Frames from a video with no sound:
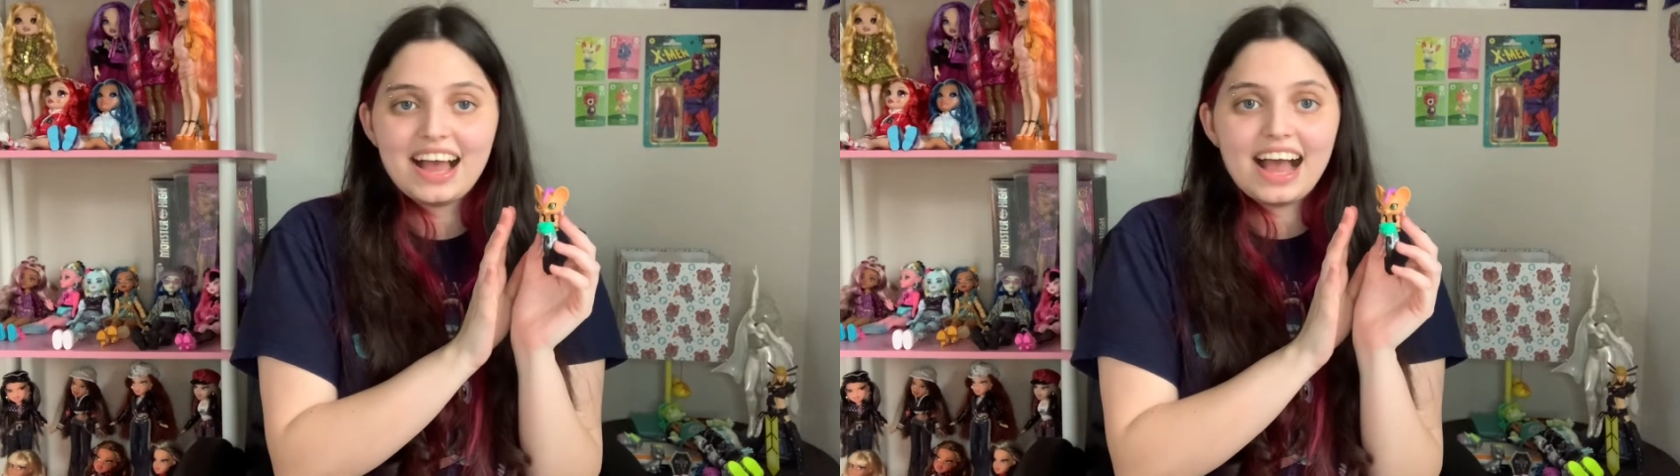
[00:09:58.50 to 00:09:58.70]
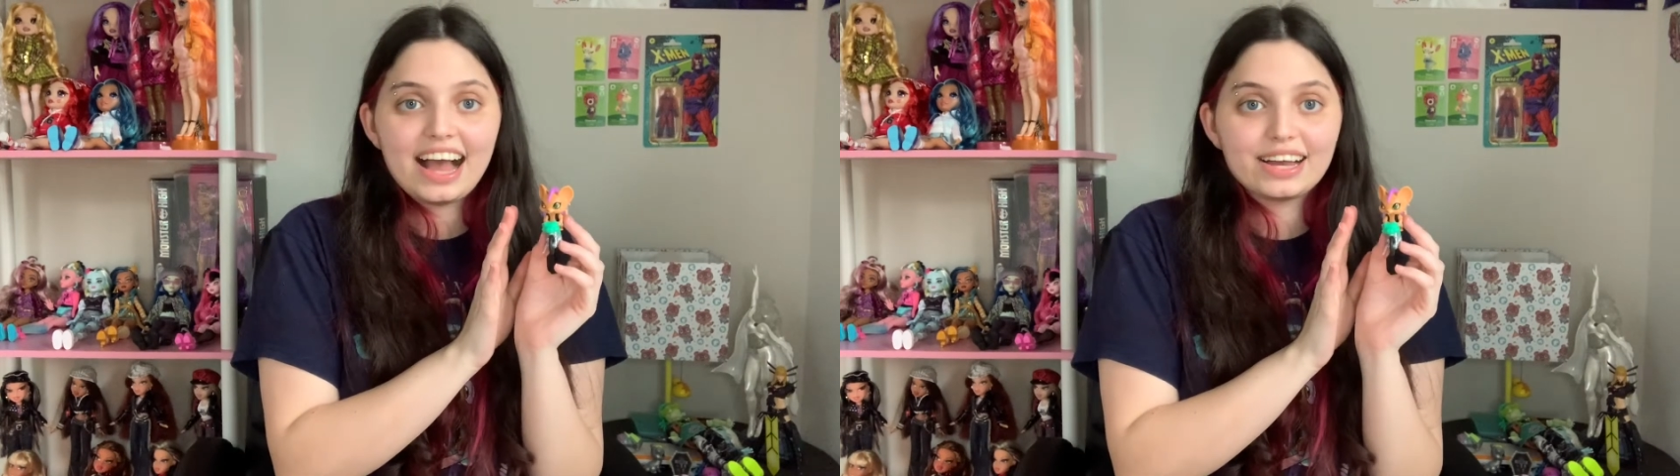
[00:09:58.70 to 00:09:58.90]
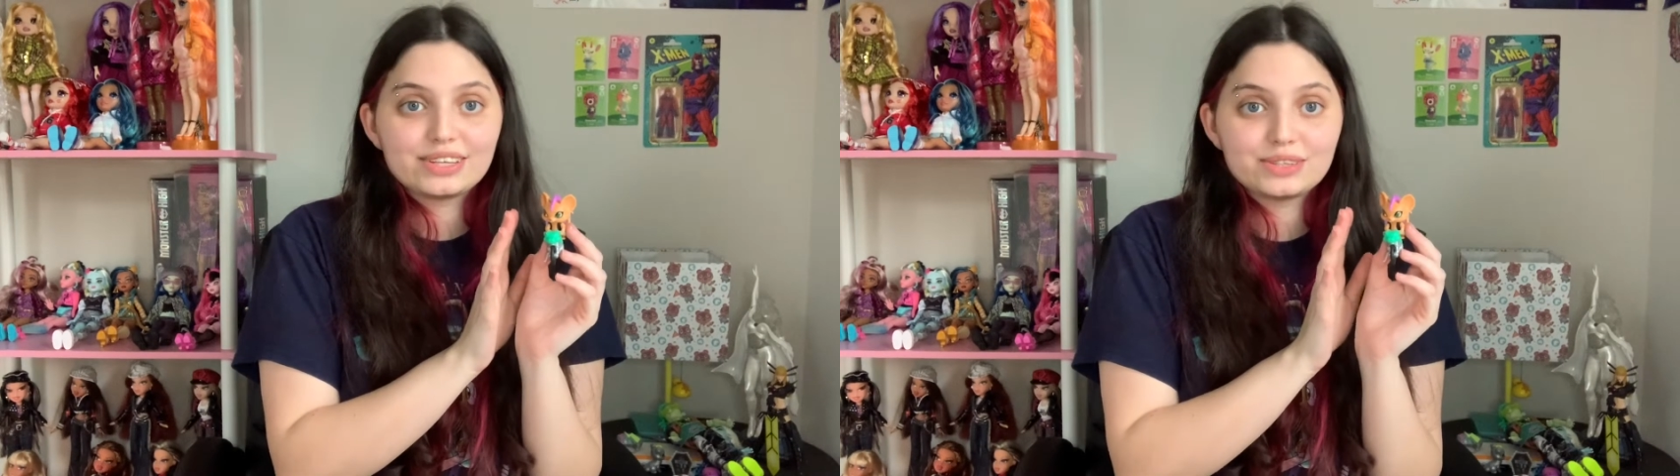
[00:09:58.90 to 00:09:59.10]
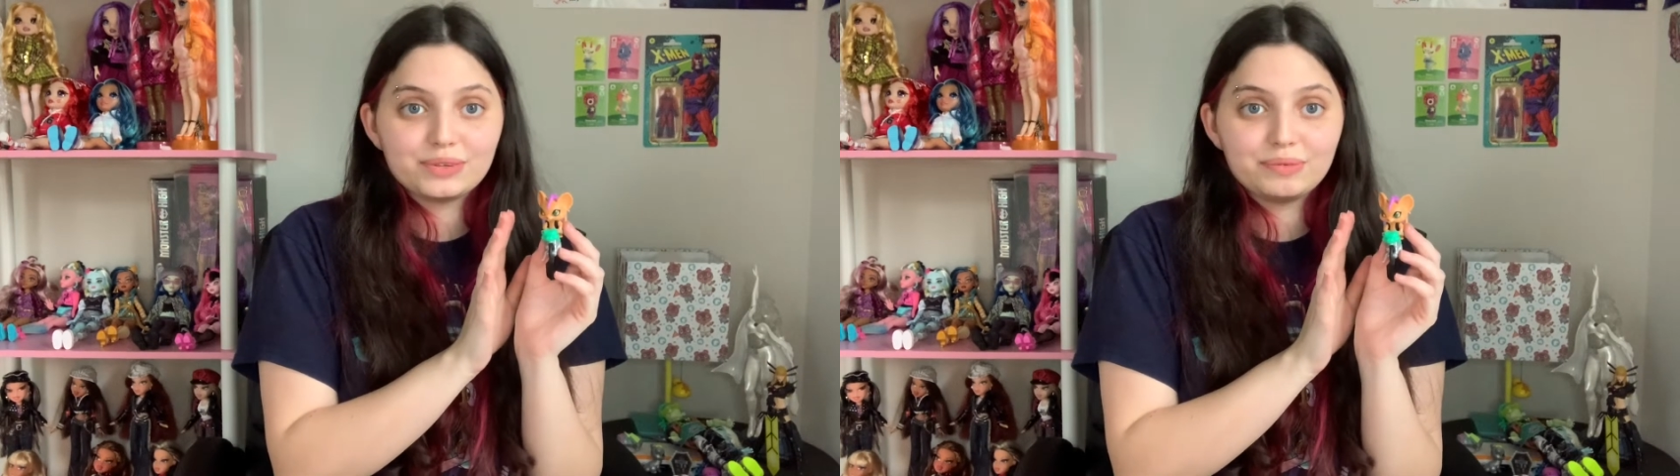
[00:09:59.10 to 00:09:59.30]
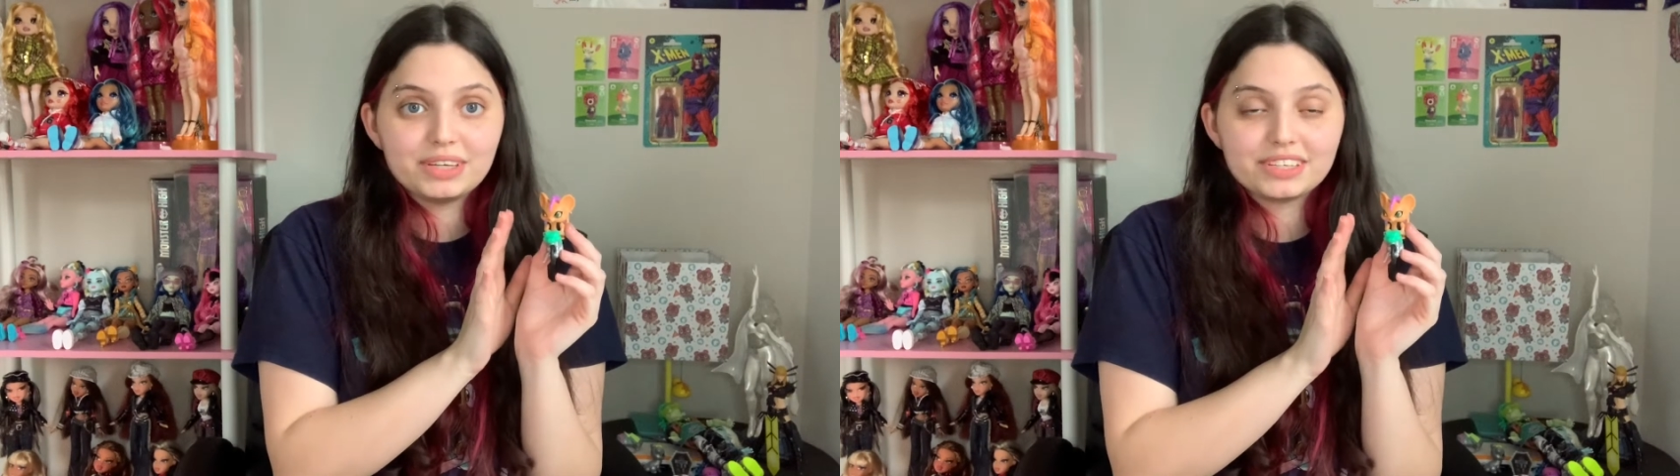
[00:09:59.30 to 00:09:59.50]
I
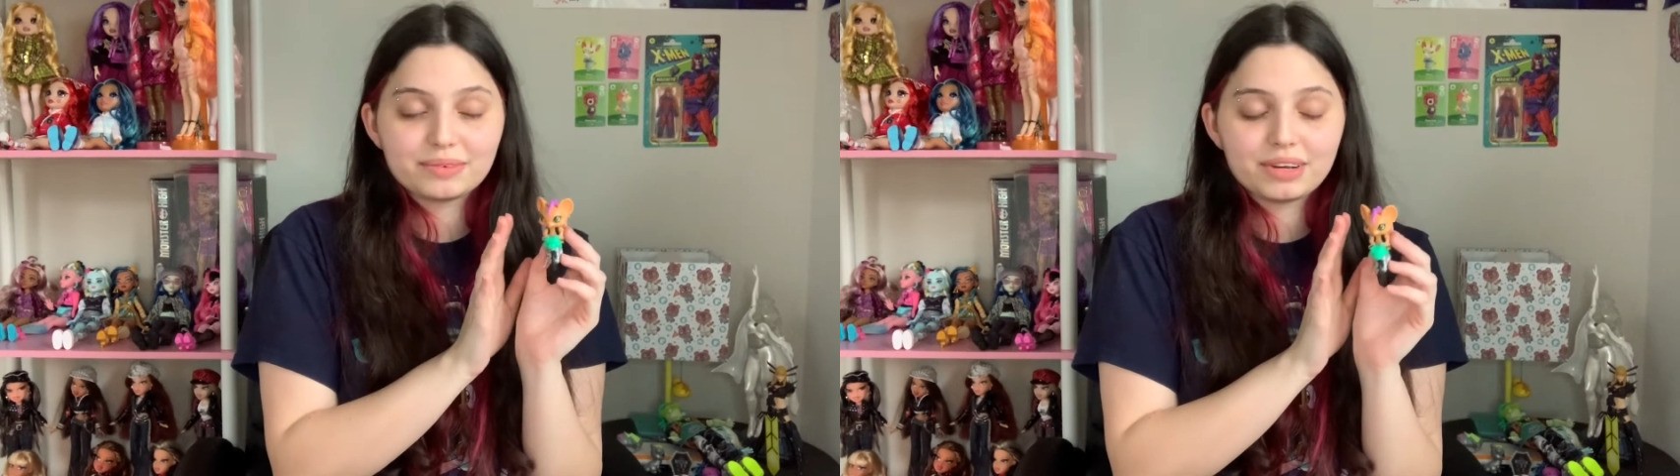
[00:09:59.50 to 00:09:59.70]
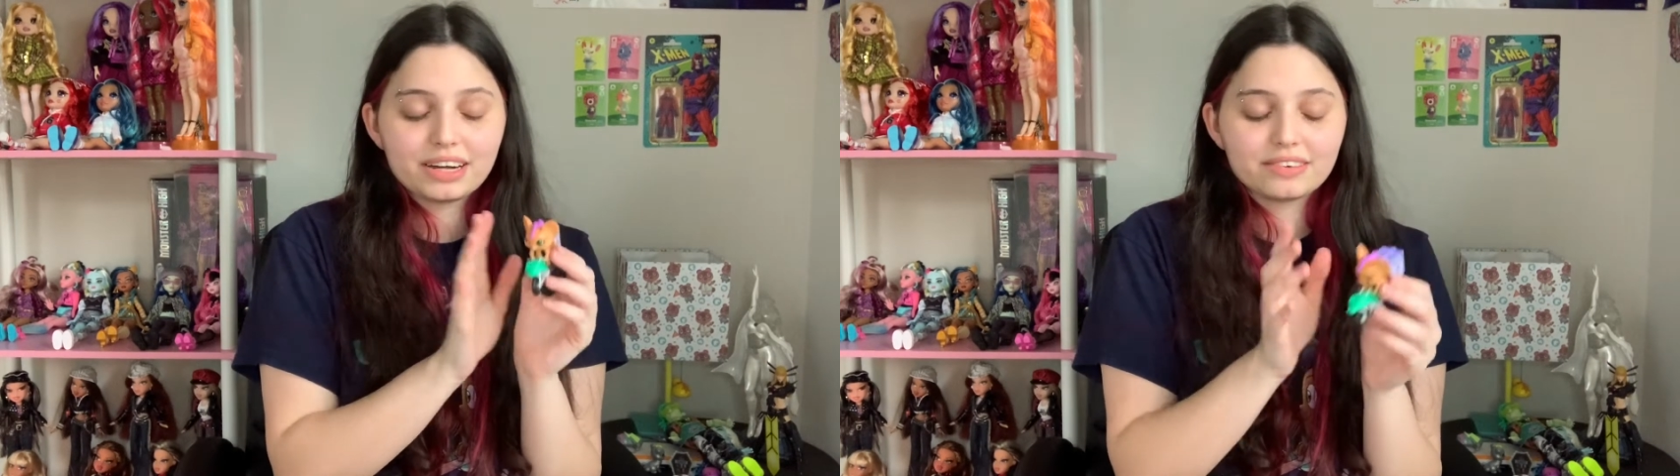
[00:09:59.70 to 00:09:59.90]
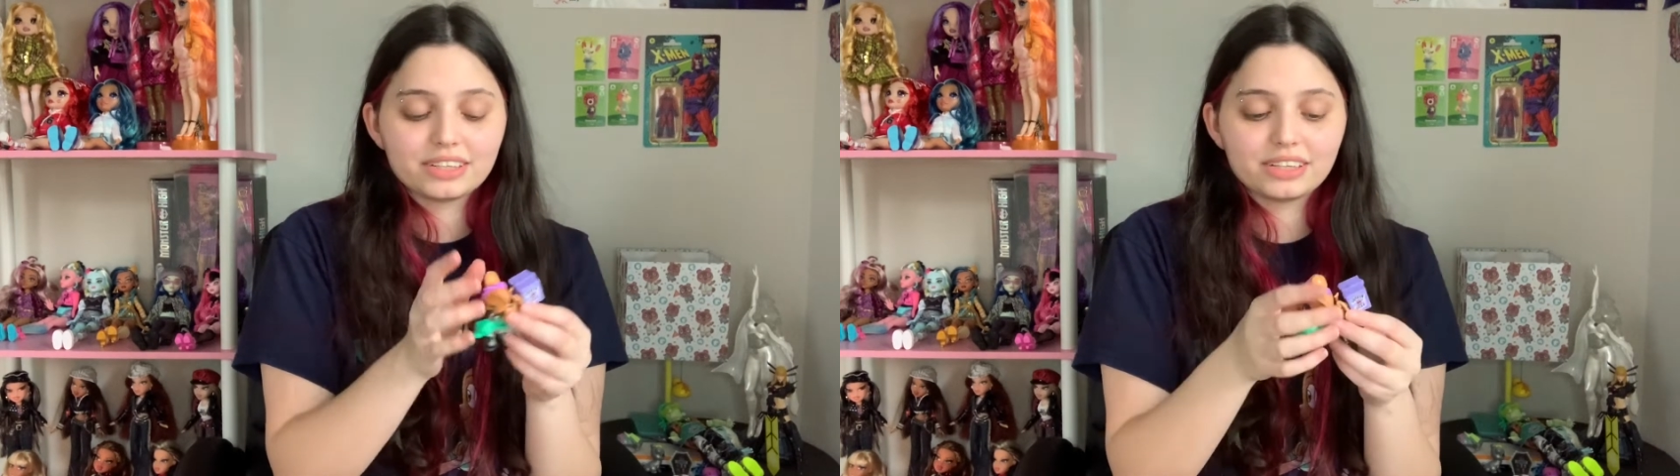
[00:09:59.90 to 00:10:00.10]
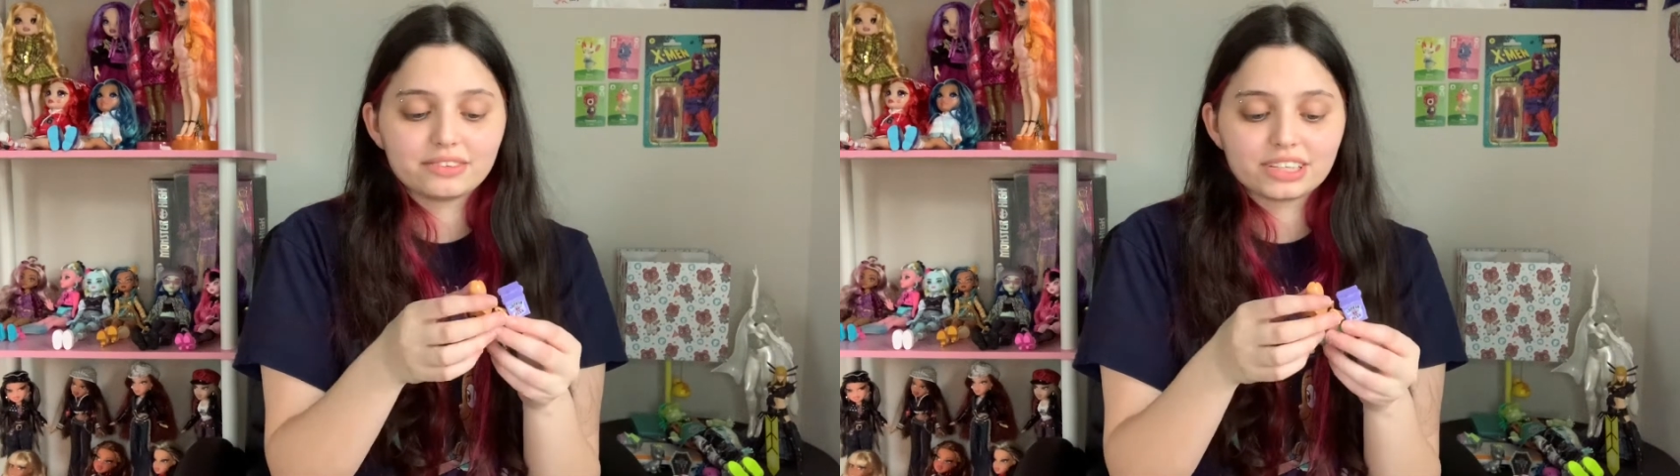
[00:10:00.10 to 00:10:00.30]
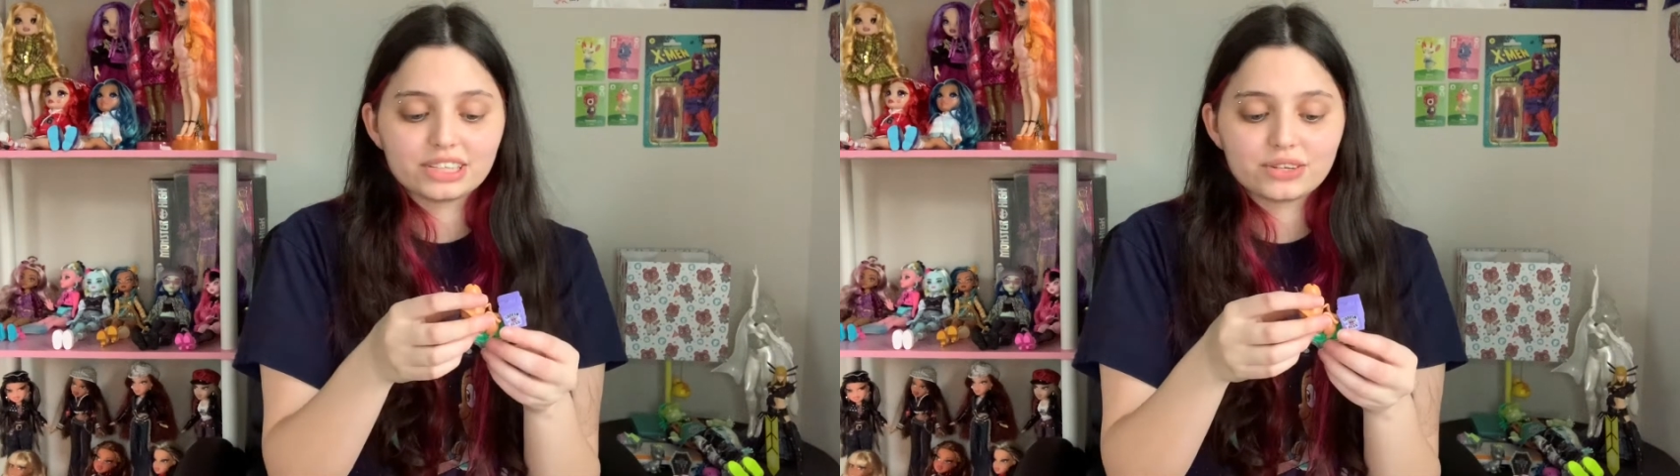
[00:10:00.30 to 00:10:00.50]
assume he's some kind of
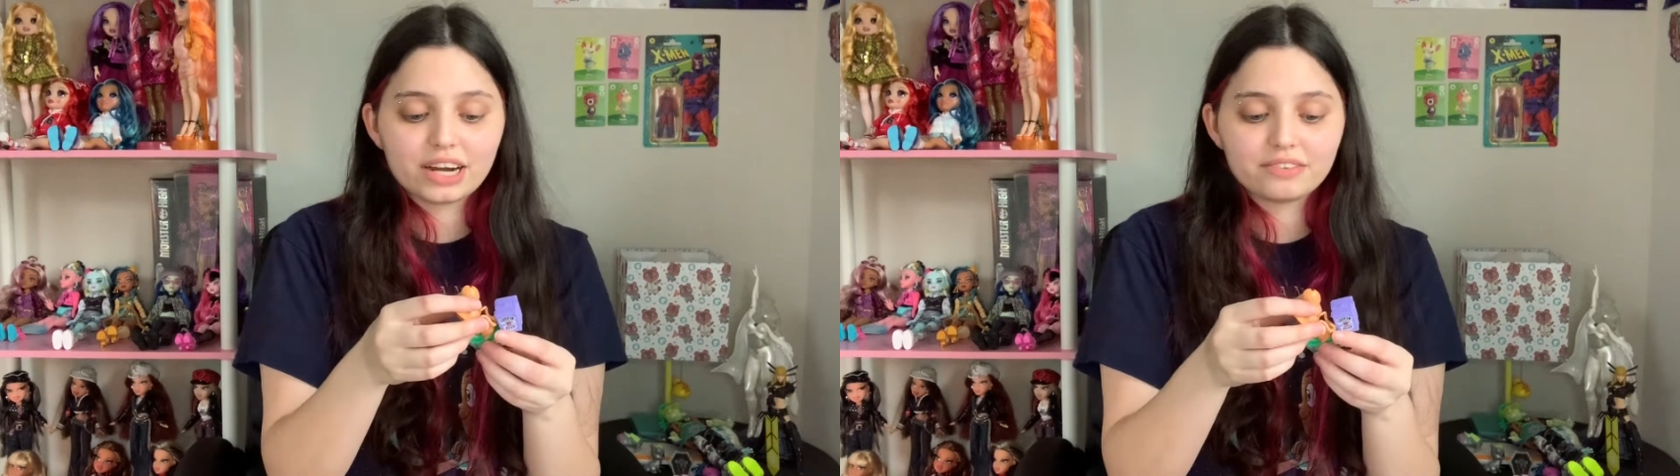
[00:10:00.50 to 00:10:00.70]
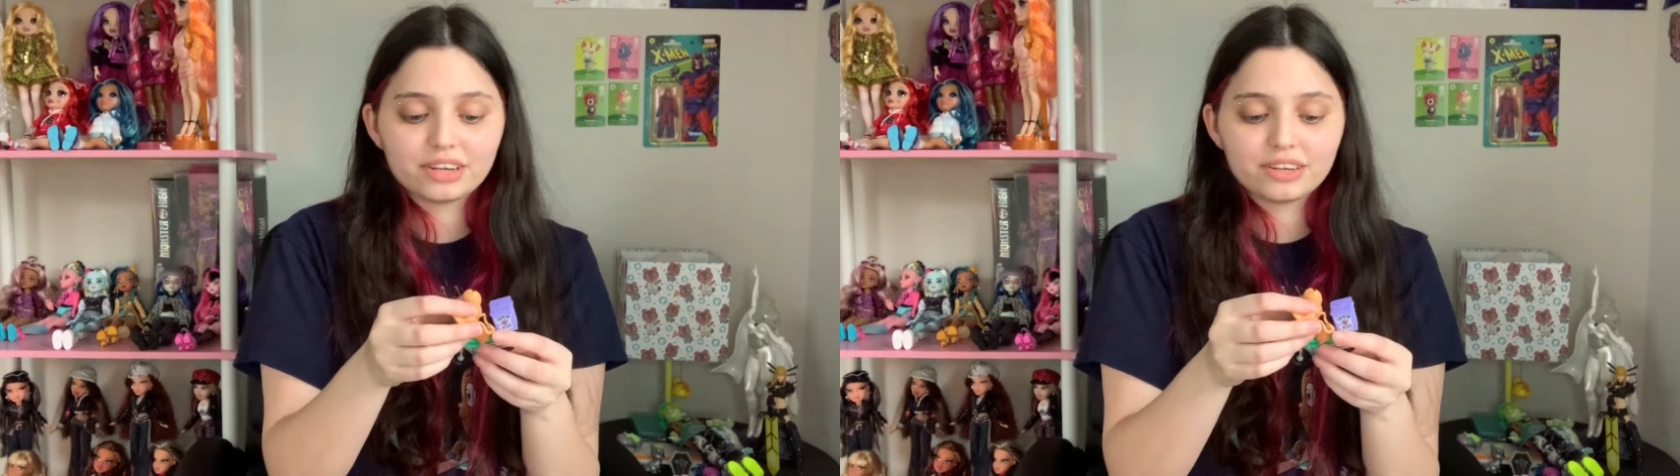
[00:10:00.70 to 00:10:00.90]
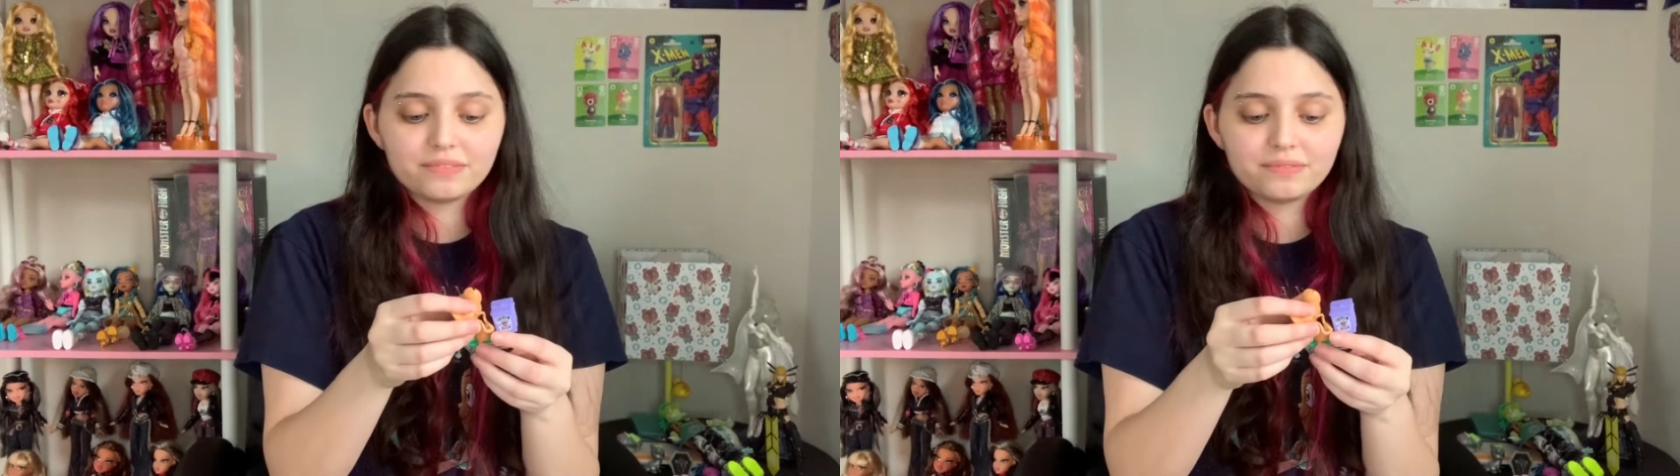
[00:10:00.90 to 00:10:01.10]
delivery driver.